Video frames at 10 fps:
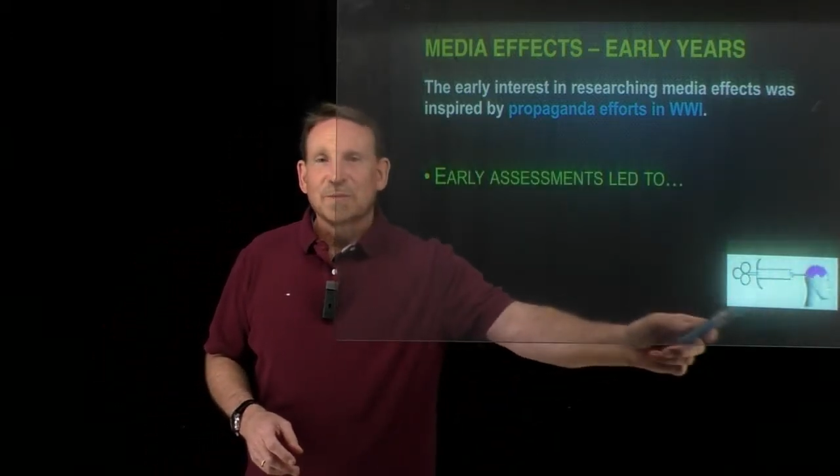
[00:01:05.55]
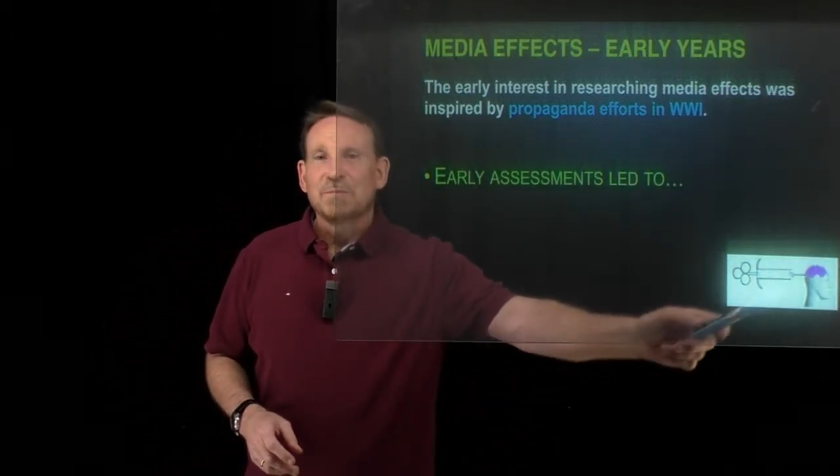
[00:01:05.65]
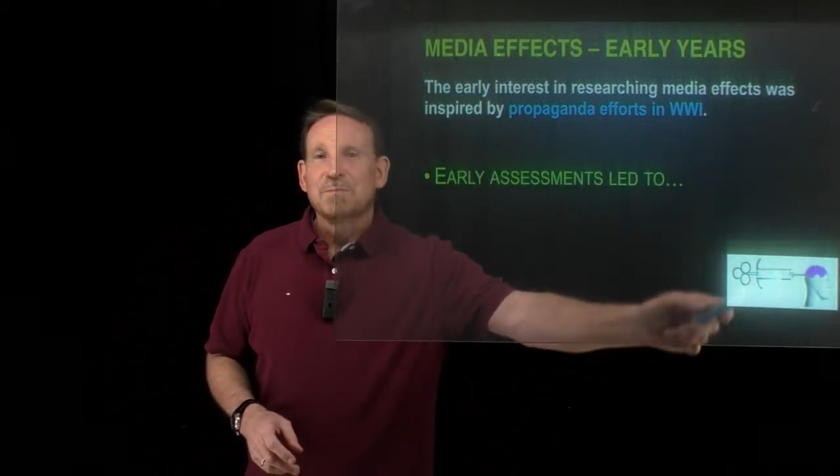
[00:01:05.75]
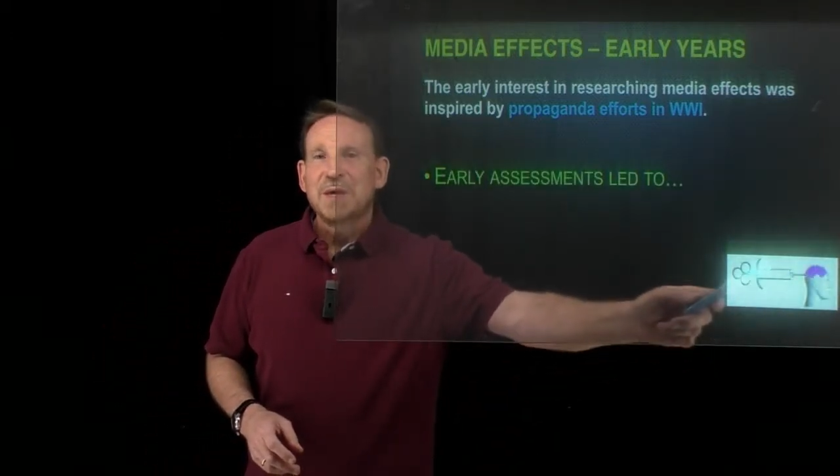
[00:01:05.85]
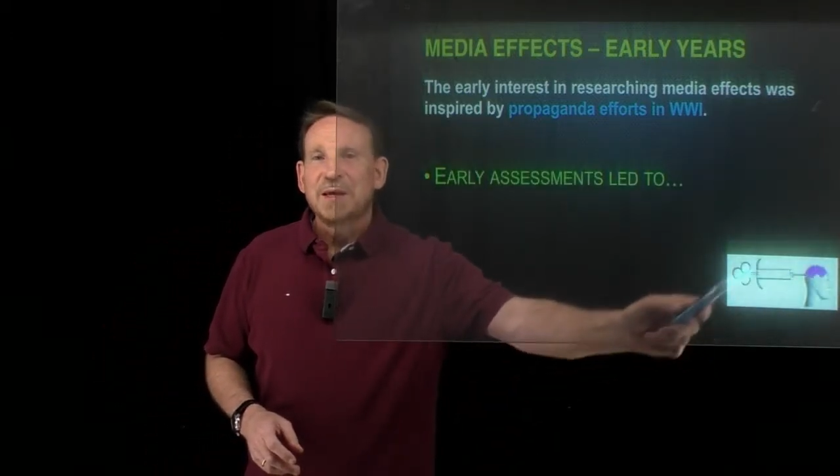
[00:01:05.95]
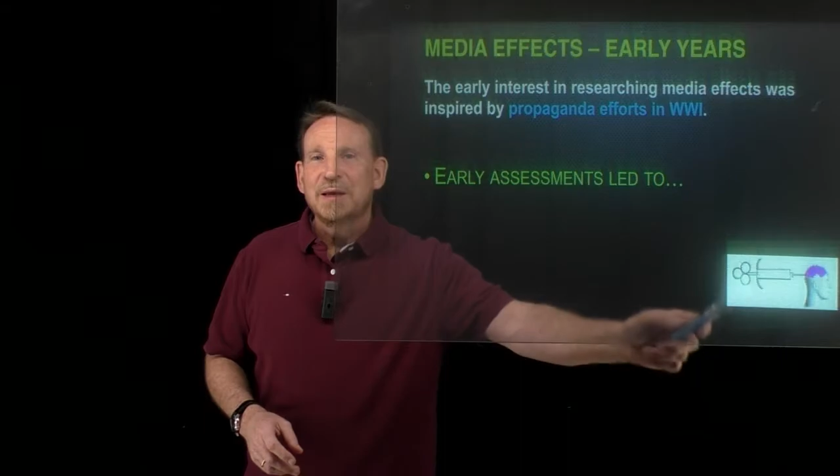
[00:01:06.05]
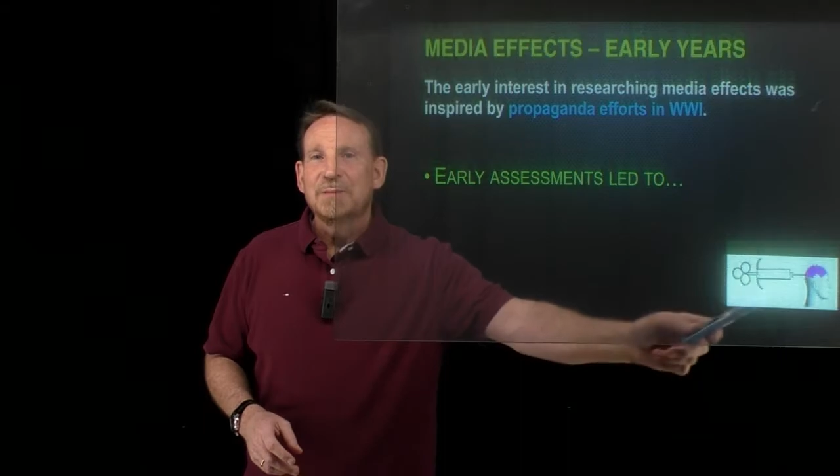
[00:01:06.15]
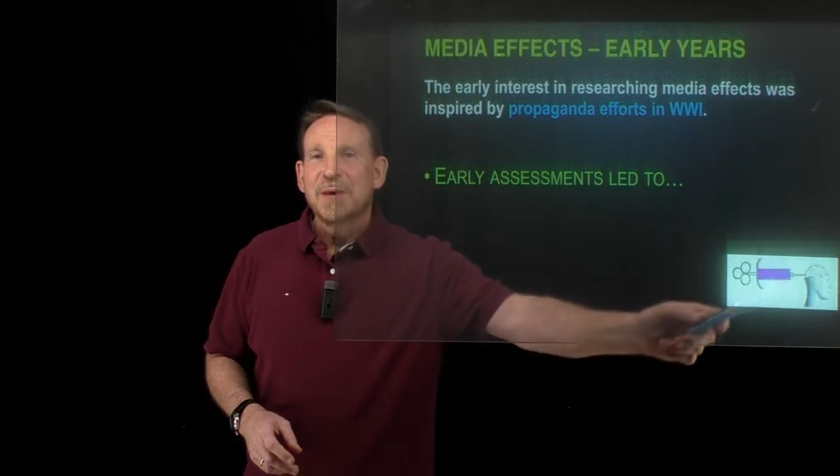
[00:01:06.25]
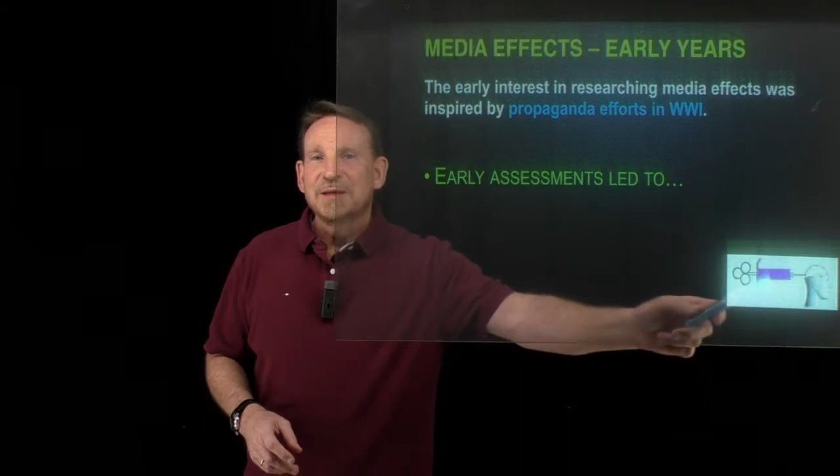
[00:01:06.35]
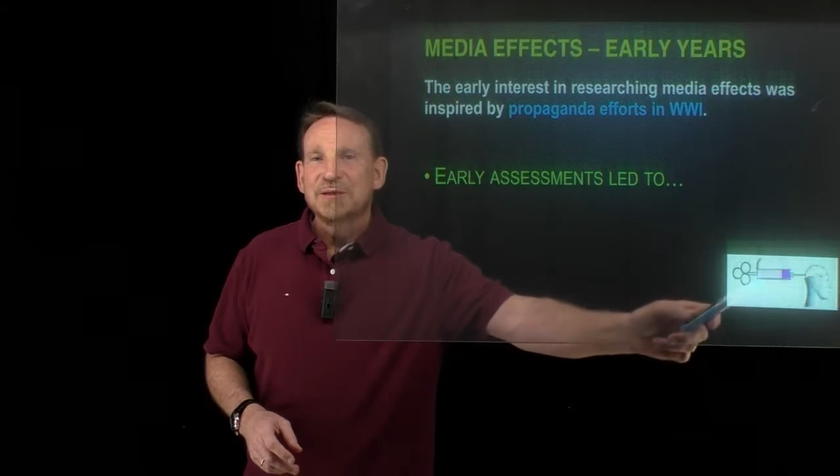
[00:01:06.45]
media
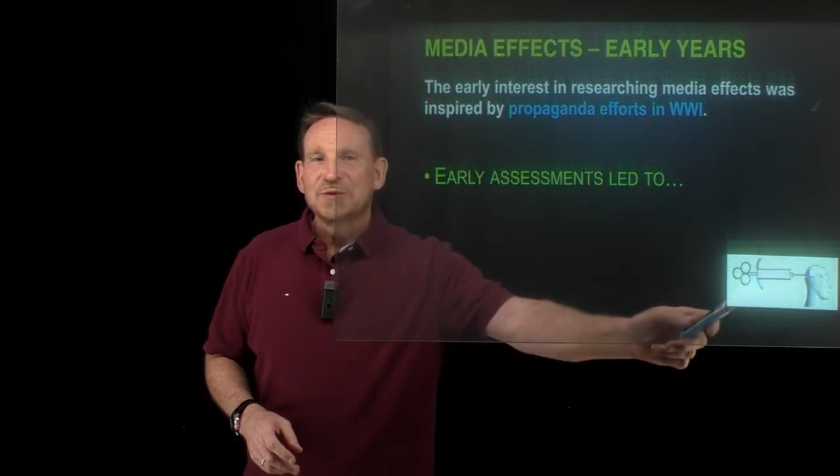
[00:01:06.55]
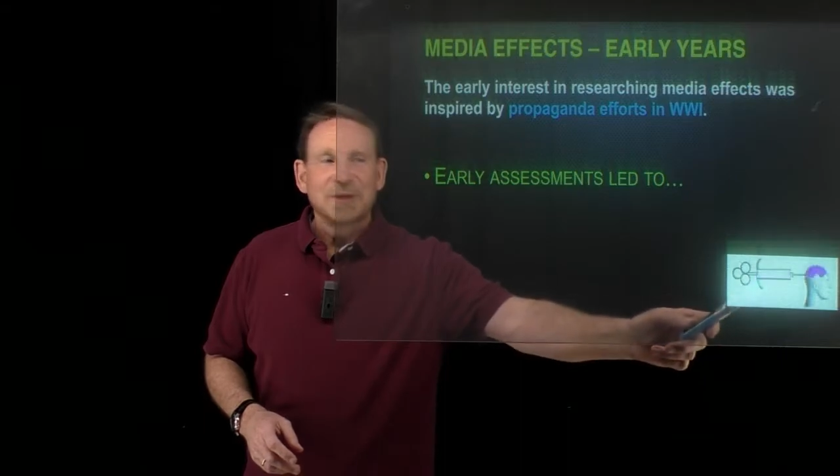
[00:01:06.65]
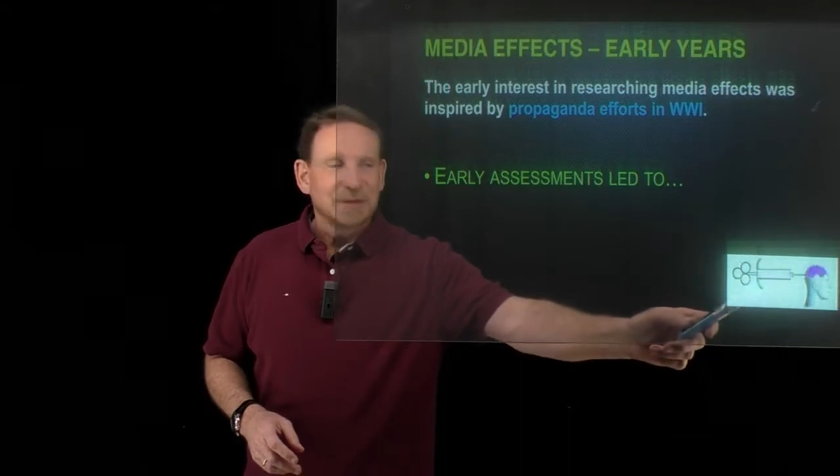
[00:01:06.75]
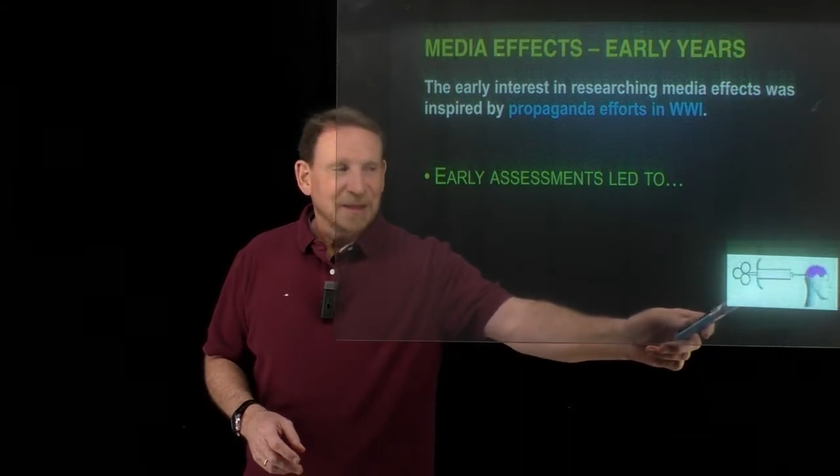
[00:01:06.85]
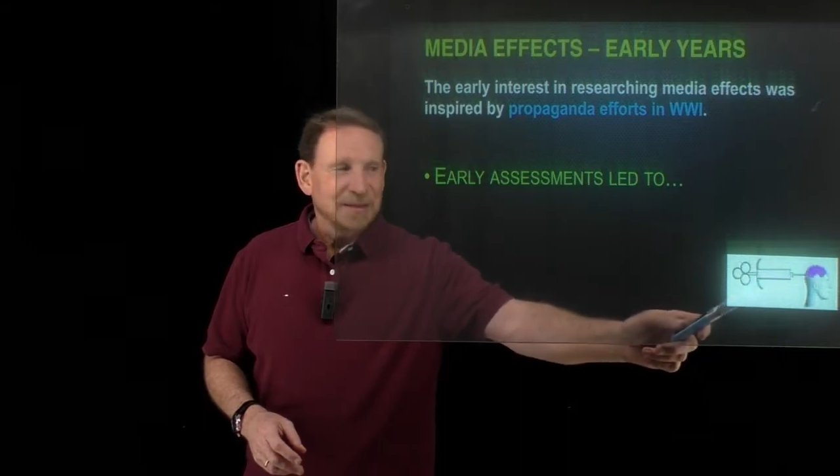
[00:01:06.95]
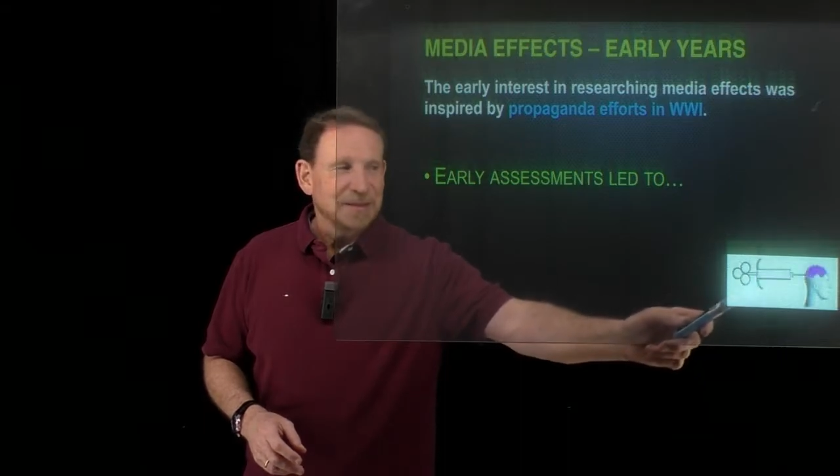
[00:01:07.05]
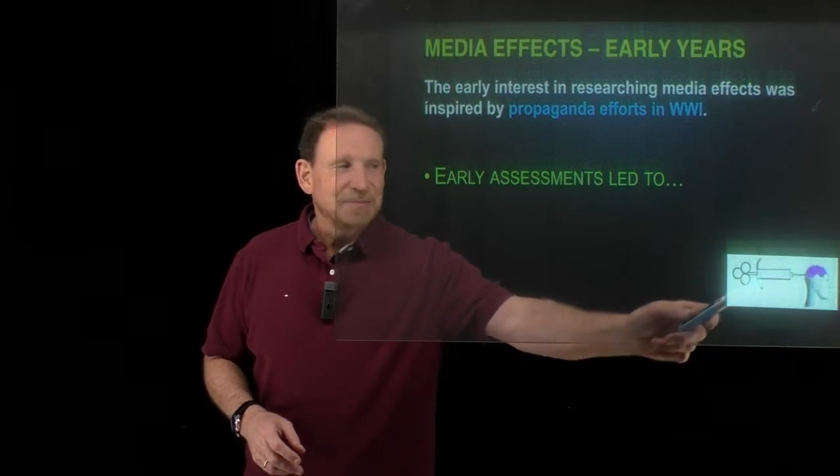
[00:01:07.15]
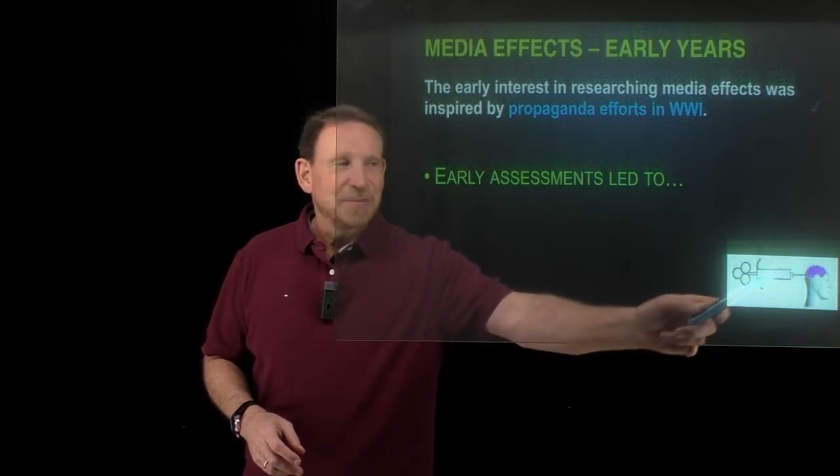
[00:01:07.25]
messaging, like this